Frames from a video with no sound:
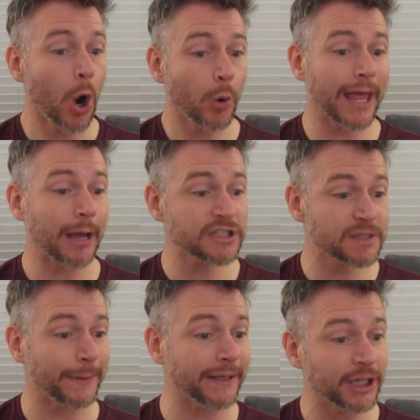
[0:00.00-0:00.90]
without
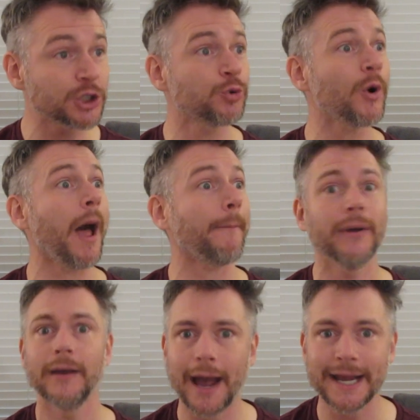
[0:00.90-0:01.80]
spilling a drop,
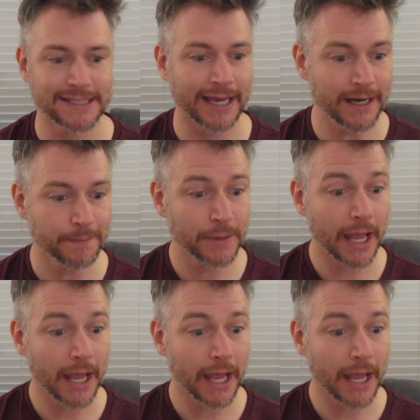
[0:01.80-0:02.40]
I said.